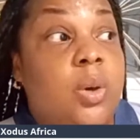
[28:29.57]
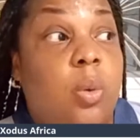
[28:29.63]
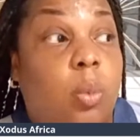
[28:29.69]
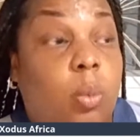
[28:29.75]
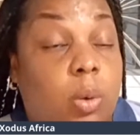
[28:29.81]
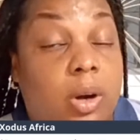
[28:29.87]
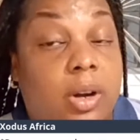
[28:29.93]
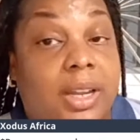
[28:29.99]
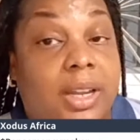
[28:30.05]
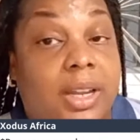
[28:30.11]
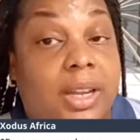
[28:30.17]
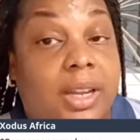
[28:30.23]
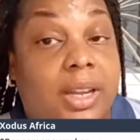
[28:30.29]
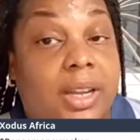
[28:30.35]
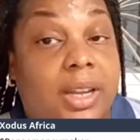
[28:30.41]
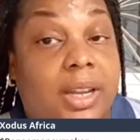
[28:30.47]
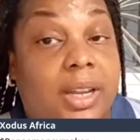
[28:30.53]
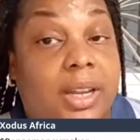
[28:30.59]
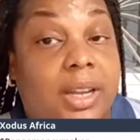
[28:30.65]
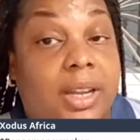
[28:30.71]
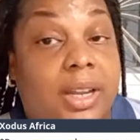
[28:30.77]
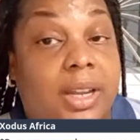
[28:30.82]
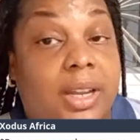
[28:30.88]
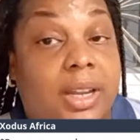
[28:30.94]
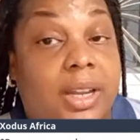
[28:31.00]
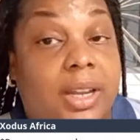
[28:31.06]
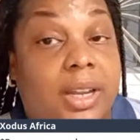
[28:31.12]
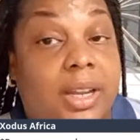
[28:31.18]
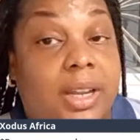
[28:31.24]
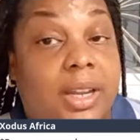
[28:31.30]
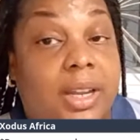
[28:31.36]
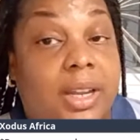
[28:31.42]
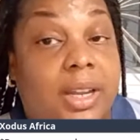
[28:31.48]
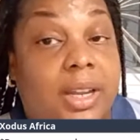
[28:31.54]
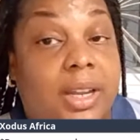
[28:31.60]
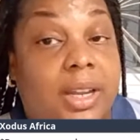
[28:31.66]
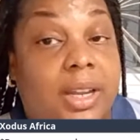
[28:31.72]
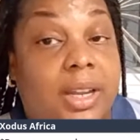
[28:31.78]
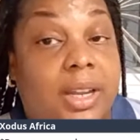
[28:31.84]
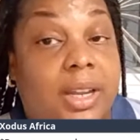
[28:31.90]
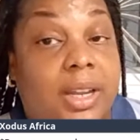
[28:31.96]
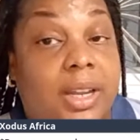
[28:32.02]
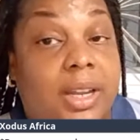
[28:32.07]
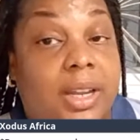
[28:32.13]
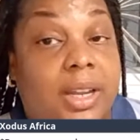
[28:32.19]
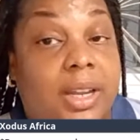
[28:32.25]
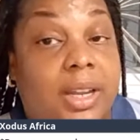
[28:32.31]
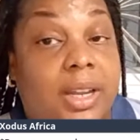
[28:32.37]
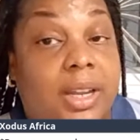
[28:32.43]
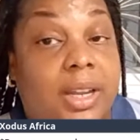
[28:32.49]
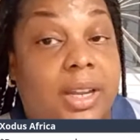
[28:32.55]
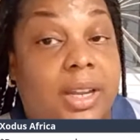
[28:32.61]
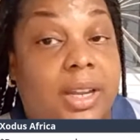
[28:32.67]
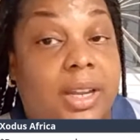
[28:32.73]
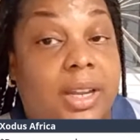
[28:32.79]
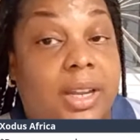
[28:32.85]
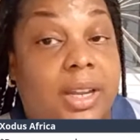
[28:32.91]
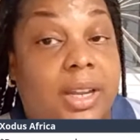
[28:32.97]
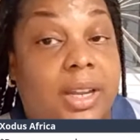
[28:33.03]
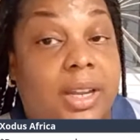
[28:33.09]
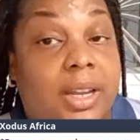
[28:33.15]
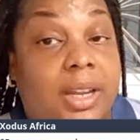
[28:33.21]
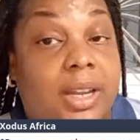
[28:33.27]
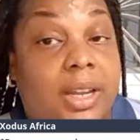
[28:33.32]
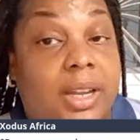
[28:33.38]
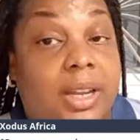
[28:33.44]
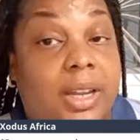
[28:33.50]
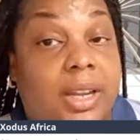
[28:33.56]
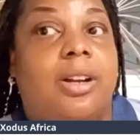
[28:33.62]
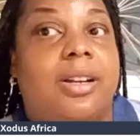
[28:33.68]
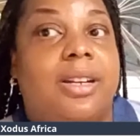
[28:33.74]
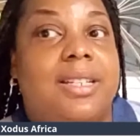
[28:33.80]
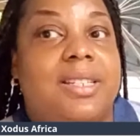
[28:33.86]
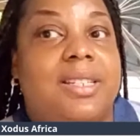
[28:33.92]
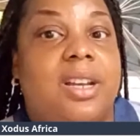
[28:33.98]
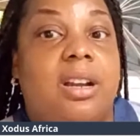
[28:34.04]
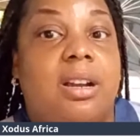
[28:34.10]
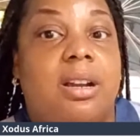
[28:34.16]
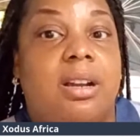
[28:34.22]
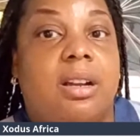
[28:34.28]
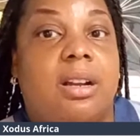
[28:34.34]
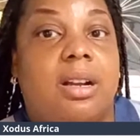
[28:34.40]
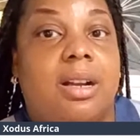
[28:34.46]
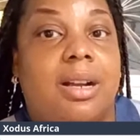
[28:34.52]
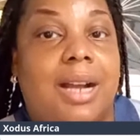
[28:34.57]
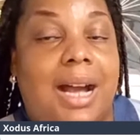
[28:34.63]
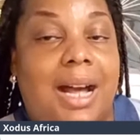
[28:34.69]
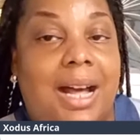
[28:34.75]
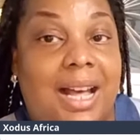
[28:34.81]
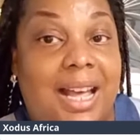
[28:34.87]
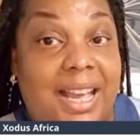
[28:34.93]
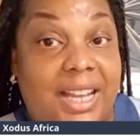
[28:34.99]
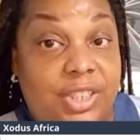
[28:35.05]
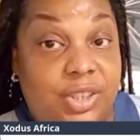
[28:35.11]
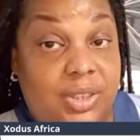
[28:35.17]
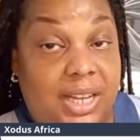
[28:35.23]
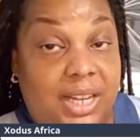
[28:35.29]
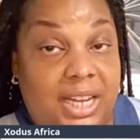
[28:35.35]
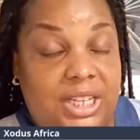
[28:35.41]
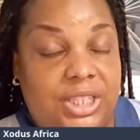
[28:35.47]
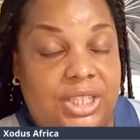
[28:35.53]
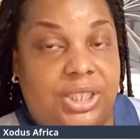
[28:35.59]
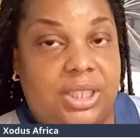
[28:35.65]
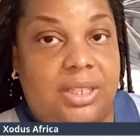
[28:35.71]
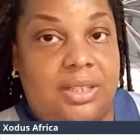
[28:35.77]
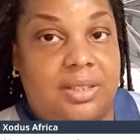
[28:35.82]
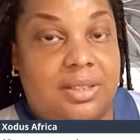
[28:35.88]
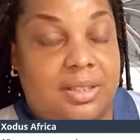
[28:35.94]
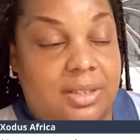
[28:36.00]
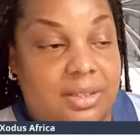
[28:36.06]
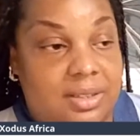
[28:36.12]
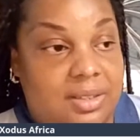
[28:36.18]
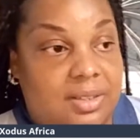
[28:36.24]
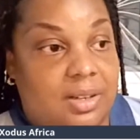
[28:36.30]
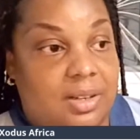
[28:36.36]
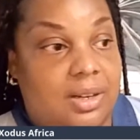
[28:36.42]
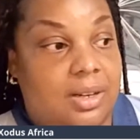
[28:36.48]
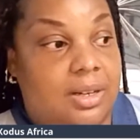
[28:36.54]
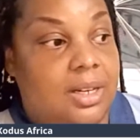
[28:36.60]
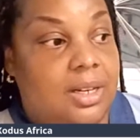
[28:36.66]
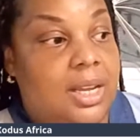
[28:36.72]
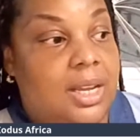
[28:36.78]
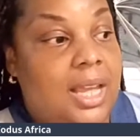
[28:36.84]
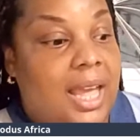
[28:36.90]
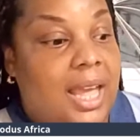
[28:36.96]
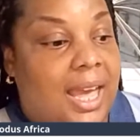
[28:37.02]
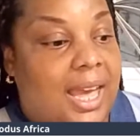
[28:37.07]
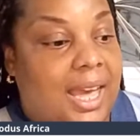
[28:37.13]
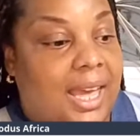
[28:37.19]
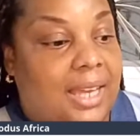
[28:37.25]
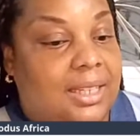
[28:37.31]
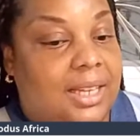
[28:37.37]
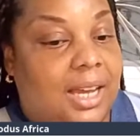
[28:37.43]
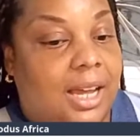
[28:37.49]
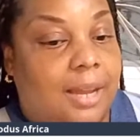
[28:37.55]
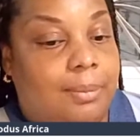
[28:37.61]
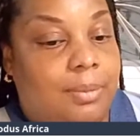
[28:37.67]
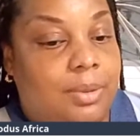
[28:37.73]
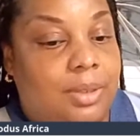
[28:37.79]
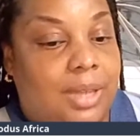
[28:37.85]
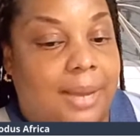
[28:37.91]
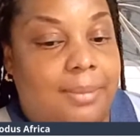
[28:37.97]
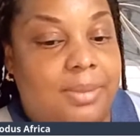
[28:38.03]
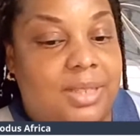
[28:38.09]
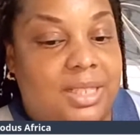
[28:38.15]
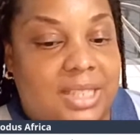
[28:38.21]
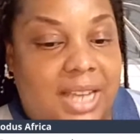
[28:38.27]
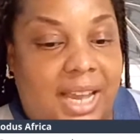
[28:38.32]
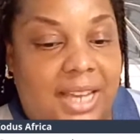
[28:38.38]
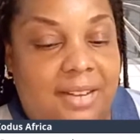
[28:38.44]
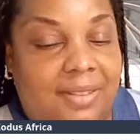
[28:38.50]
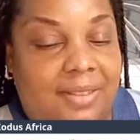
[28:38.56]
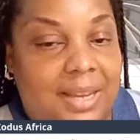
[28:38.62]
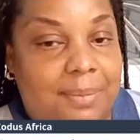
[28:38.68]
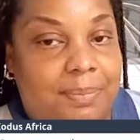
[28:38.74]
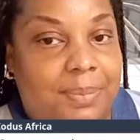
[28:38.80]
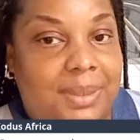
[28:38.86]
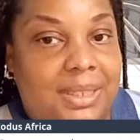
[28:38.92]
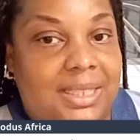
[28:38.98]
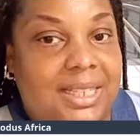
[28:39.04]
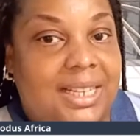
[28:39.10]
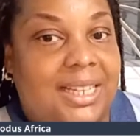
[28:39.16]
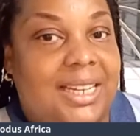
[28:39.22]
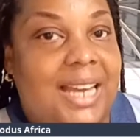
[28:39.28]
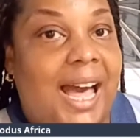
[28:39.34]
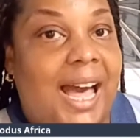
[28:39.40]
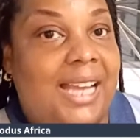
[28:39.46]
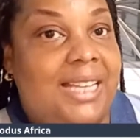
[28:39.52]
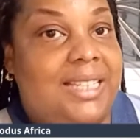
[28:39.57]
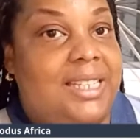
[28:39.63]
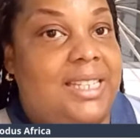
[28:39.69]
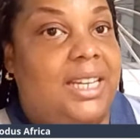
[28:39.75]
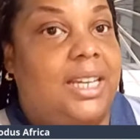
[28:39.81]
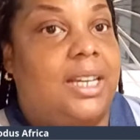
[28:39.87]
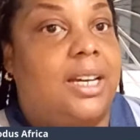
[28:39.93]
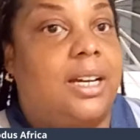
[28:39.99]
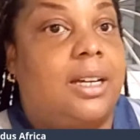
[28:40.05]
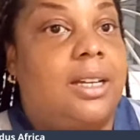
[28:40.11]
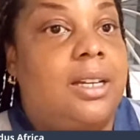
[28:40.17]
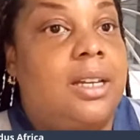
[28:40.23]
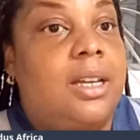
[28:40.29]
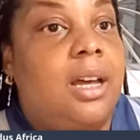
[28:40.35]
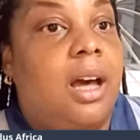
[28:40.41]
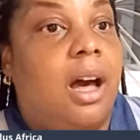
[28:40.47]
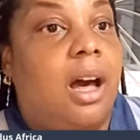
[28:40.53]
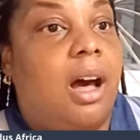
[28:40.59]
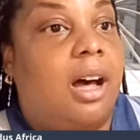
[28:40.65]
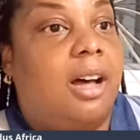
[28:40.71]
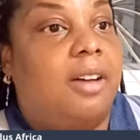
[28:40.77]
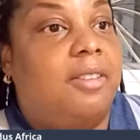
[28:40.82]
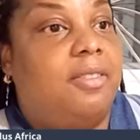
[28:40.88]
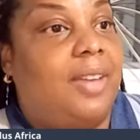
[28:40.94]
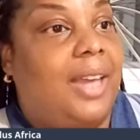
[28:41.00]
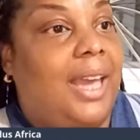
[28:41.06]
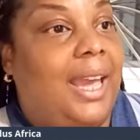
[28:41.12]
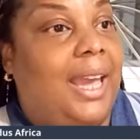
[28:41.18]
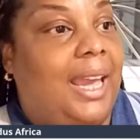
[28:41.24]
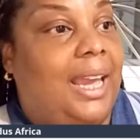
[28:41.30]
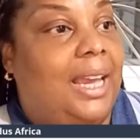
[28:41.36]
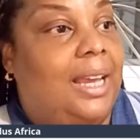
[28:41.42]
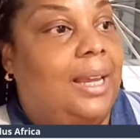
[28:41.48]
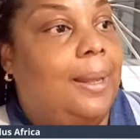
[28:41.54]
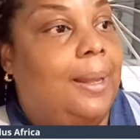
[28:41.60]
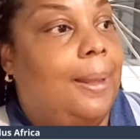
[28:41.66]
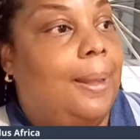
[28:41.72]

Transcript: work here. So I think I want to incorporate that as far as her education is concerned. And I'm just kind of like building an idea of a